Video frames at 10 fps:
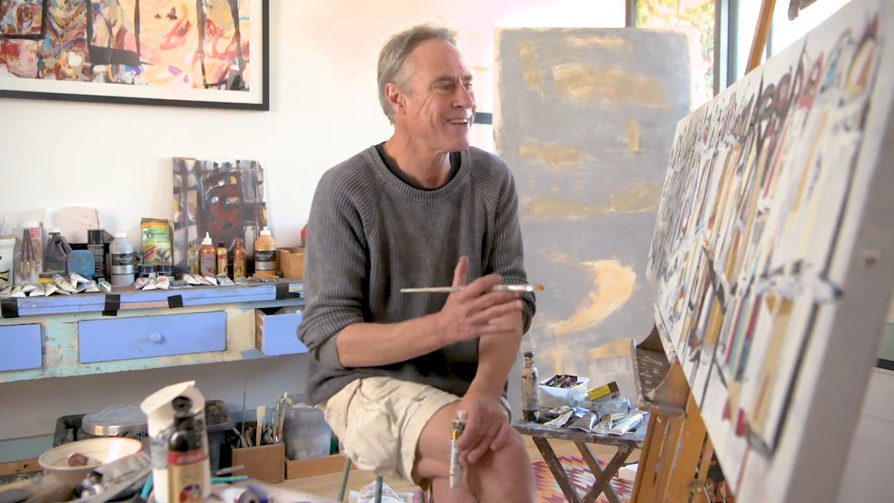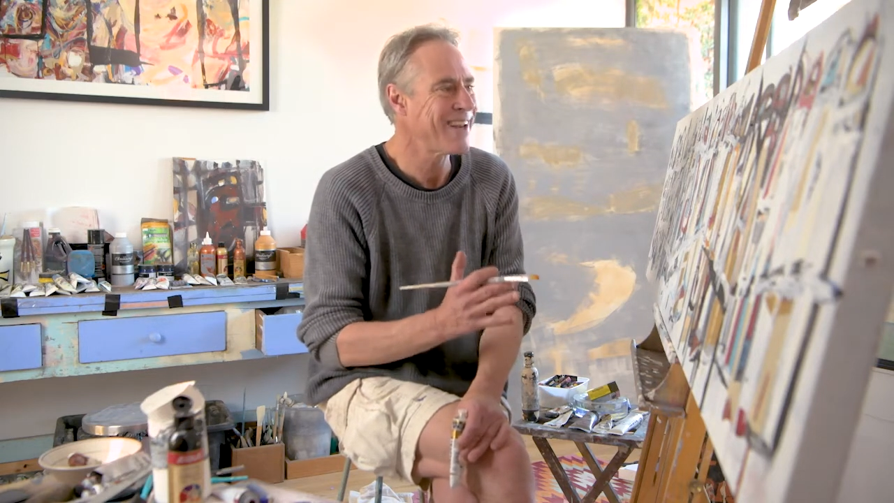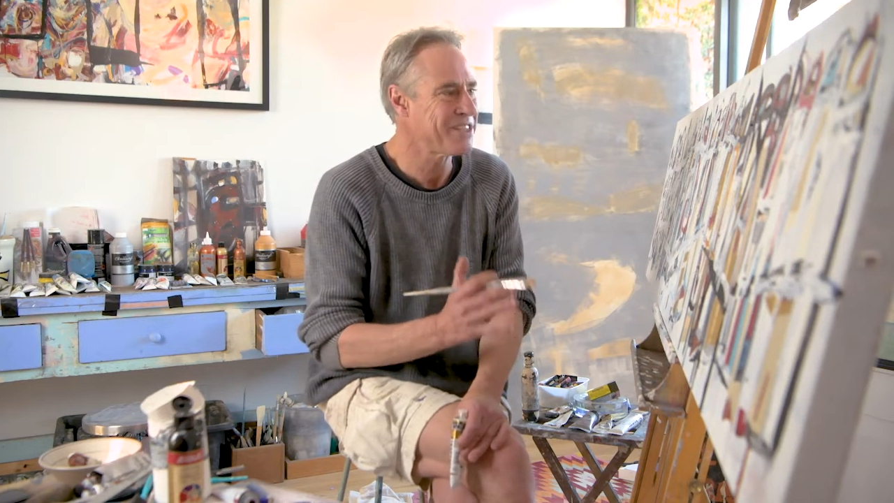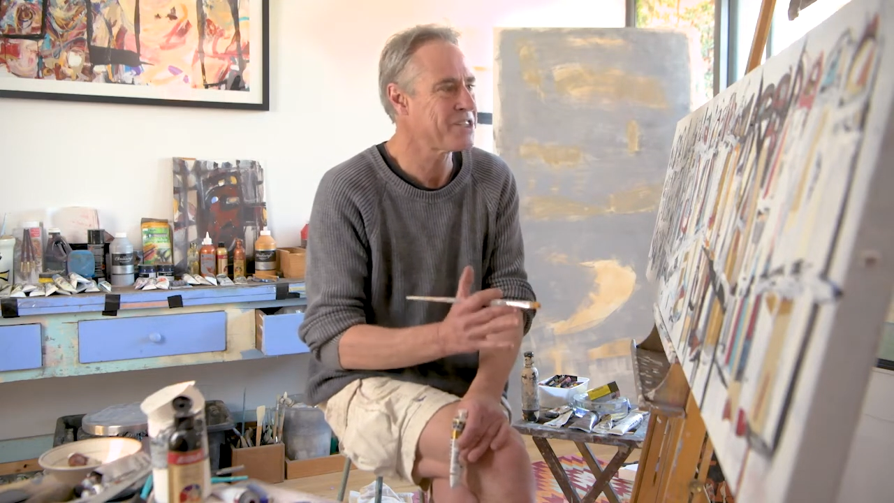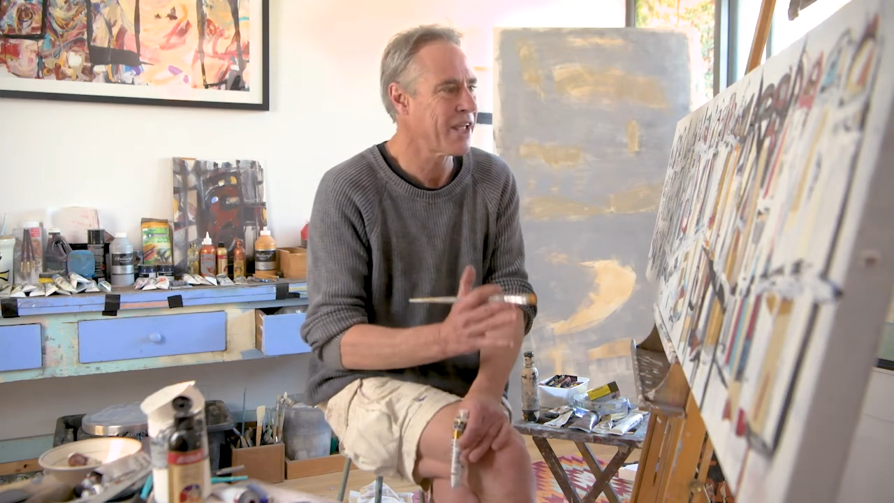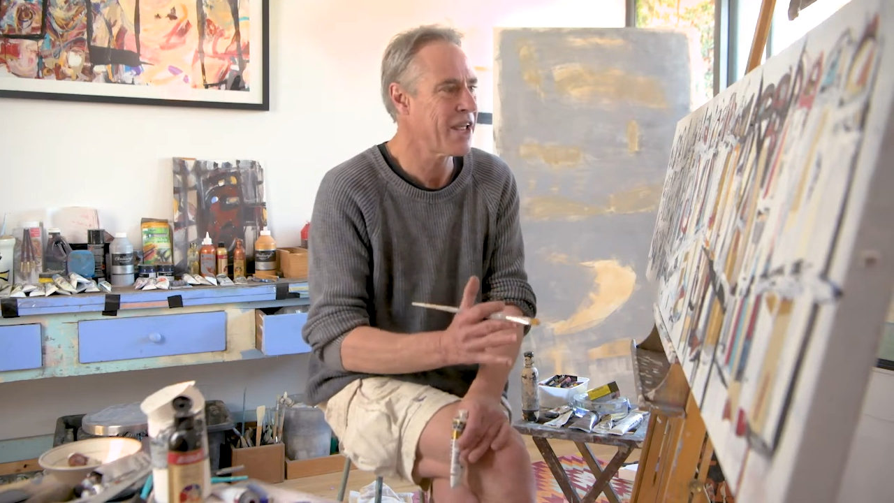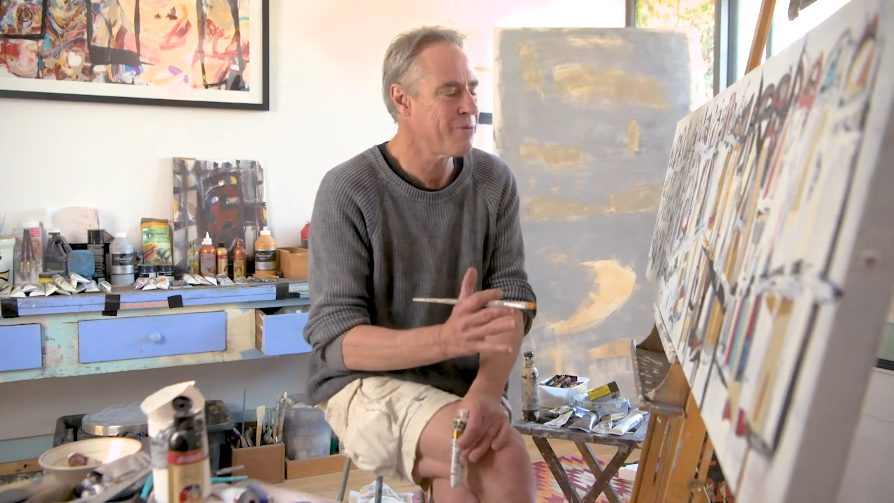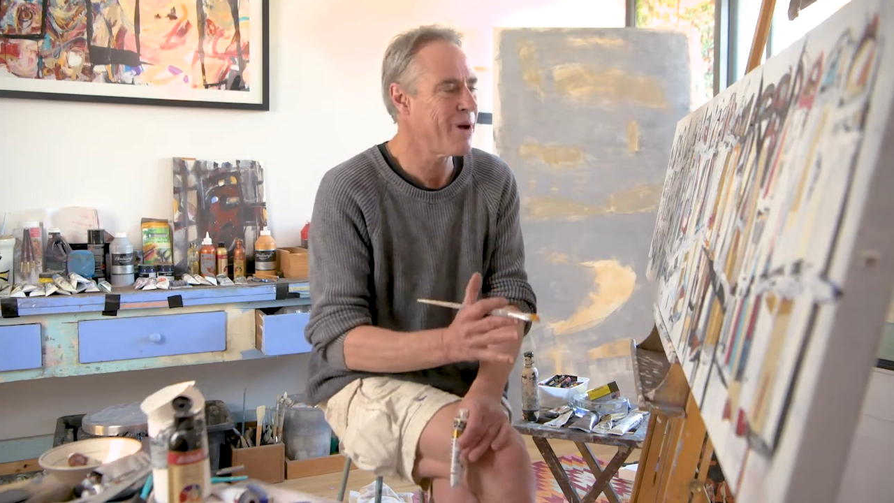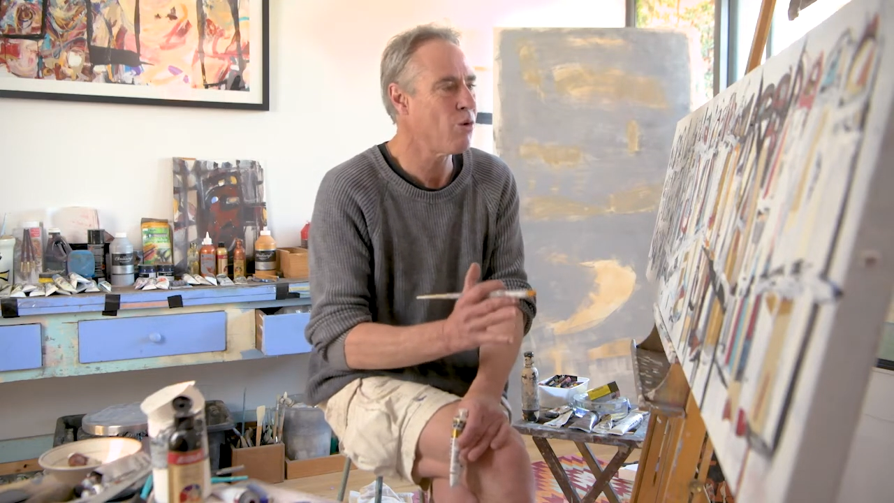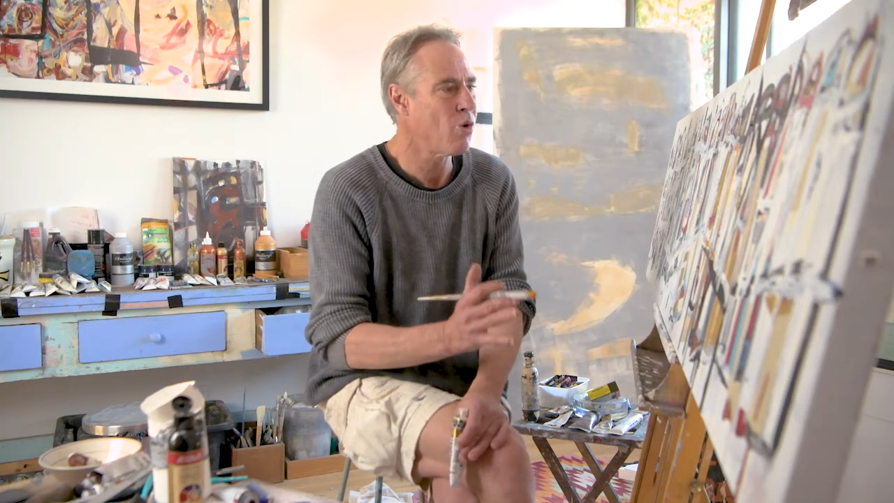less
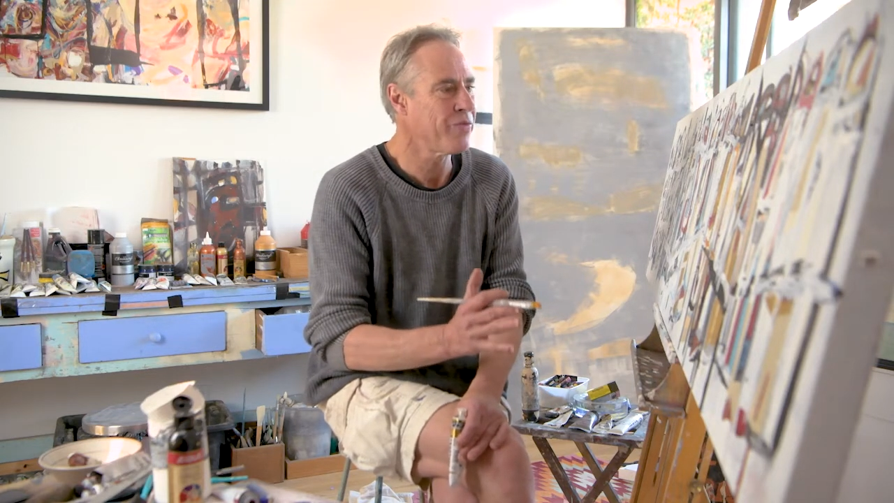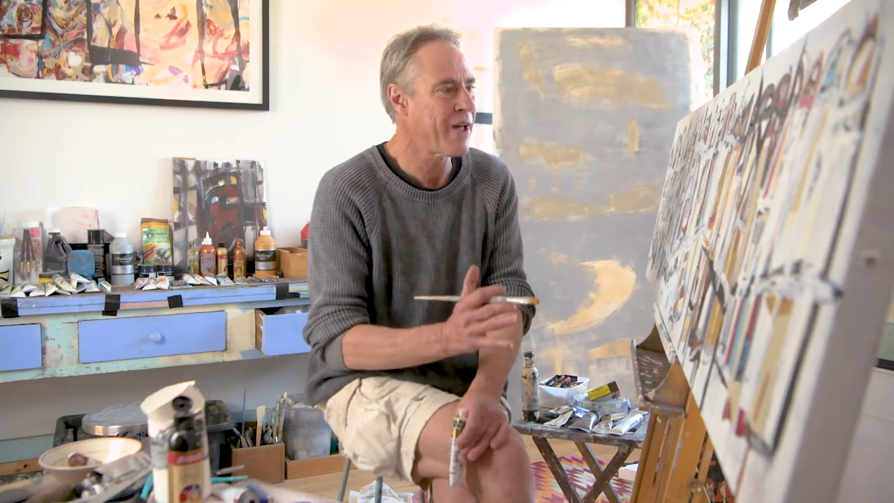thinking about what